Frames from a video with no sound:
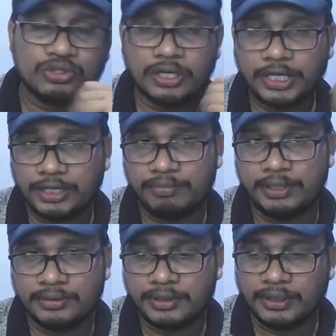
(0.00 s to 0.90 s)
on
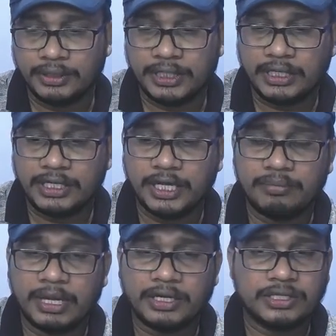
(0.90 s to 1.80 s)
TV. That tick
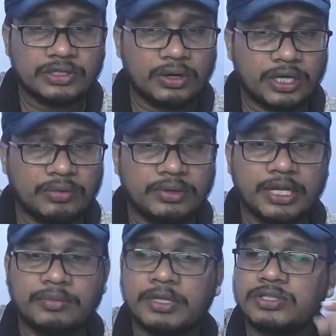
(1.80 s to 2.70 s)
mark is not given,
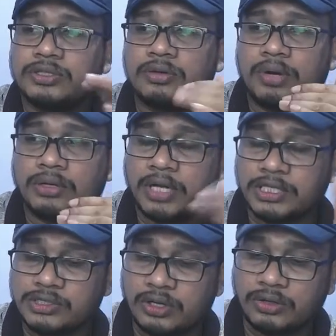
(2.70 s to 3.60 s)
that means the work
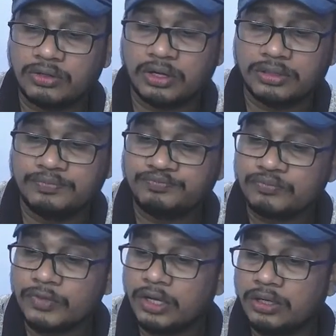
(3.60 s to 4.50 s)
has not
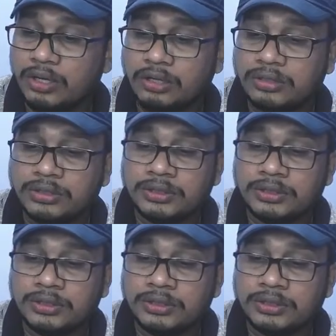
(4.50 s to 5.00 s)
done.